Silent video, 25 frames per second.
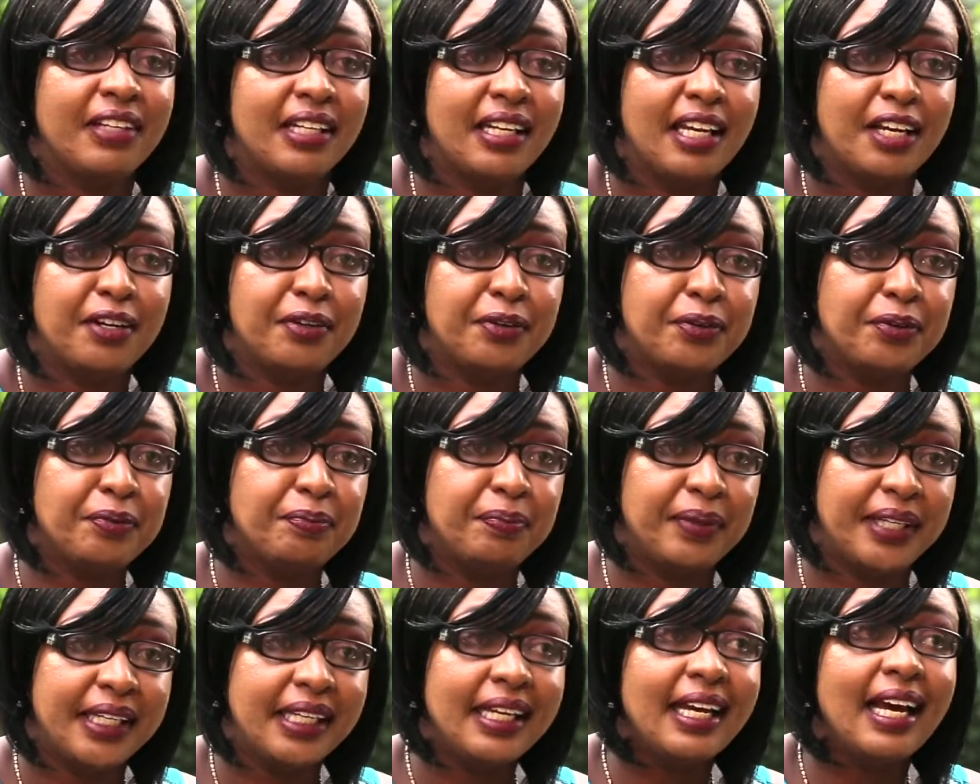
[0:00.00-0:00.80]
in
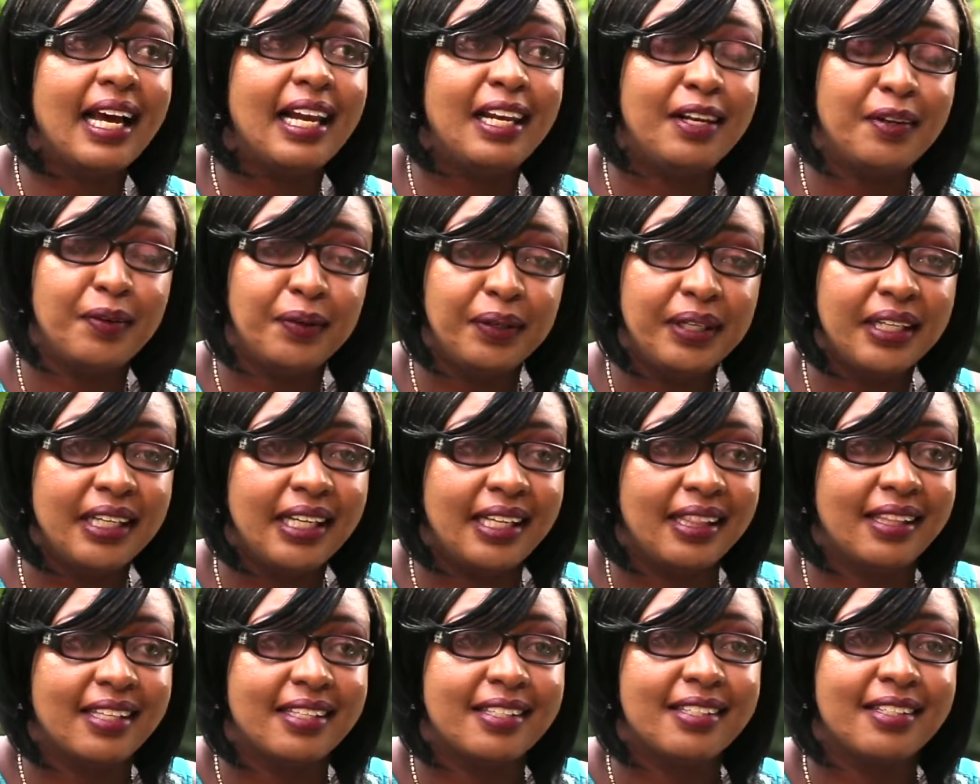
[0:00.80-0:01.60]
Nairobi alone
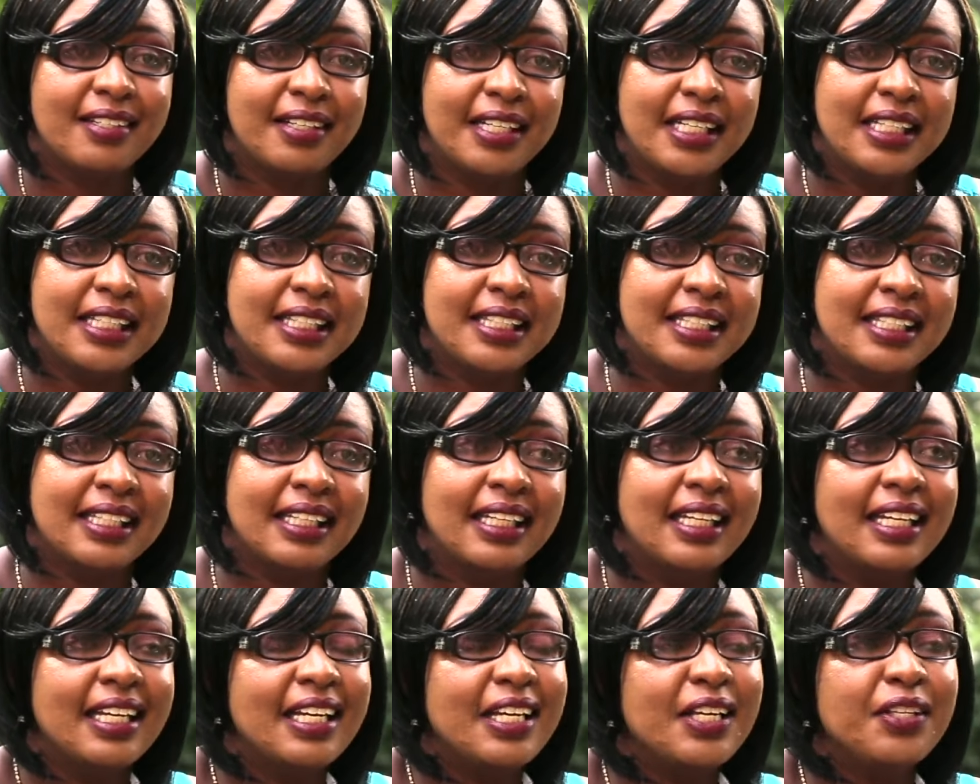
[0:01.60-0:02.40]
in the streets.
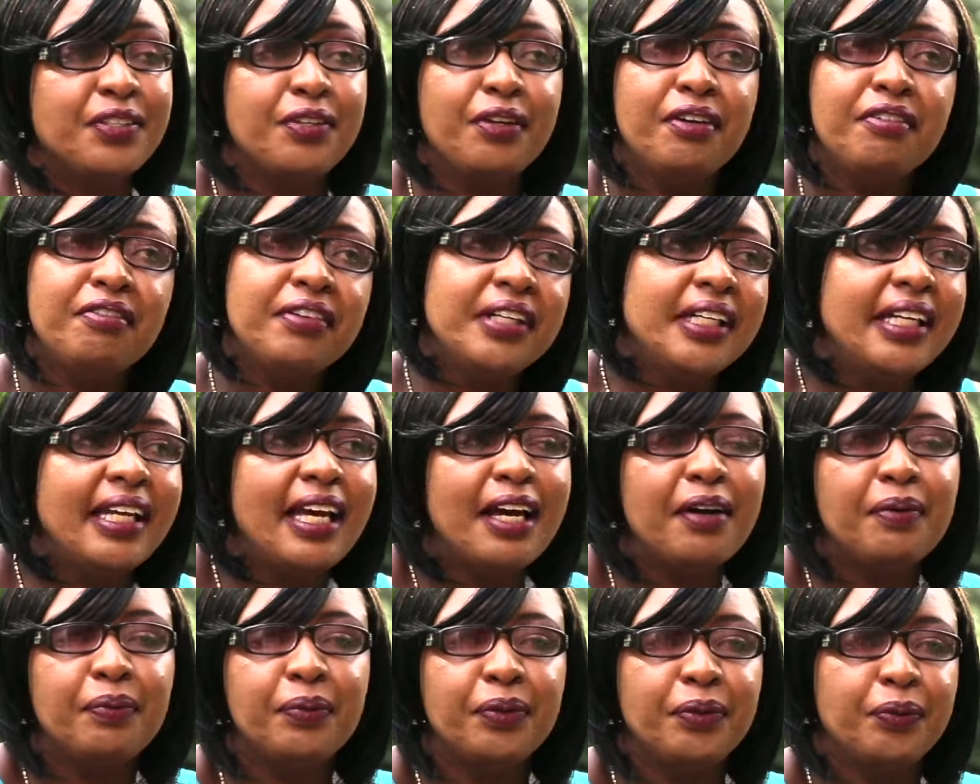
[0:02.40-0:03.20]
So every day
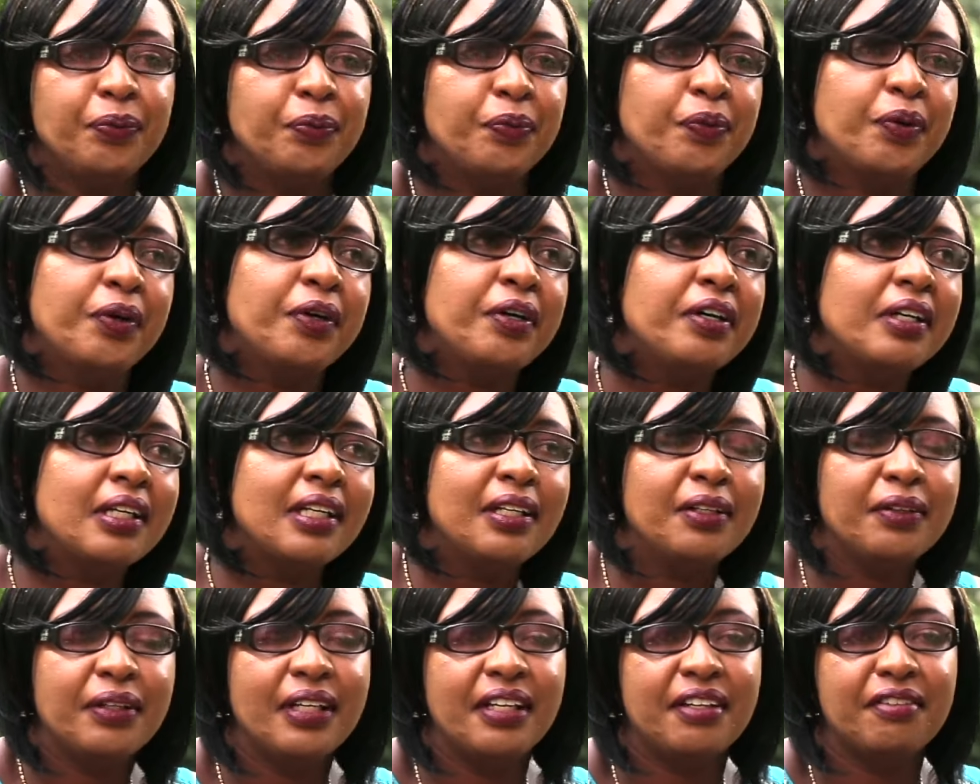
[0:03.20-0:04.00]
I would
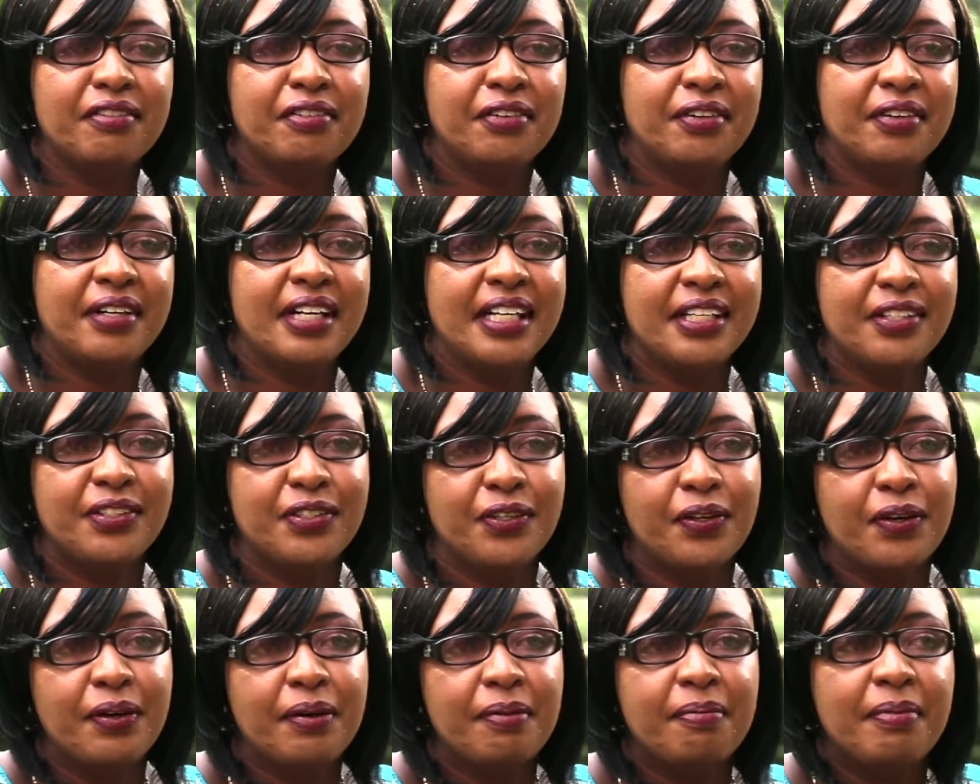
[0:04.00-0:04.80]
walk looking for a
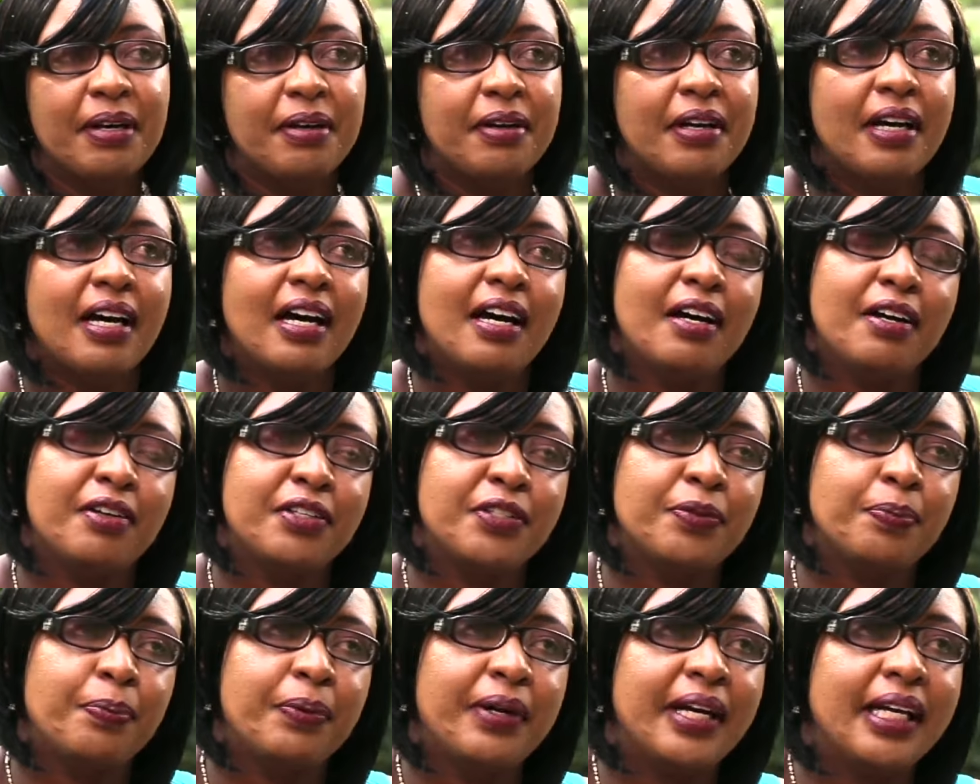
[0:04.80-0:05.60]
job. I
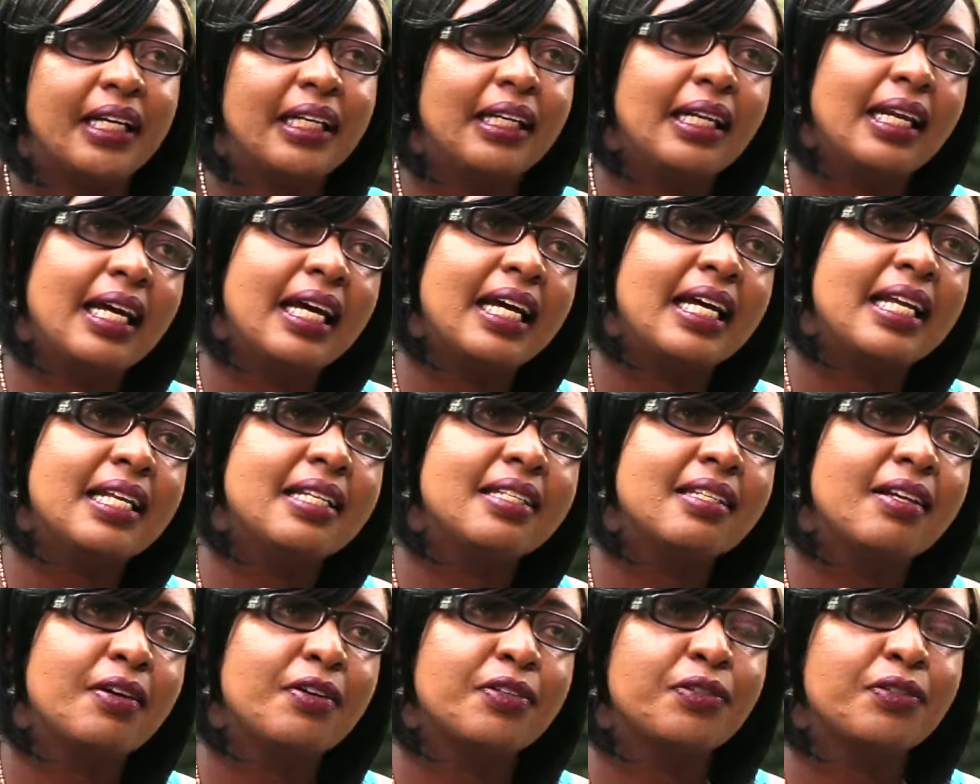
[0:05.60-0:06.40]
was pregnant. I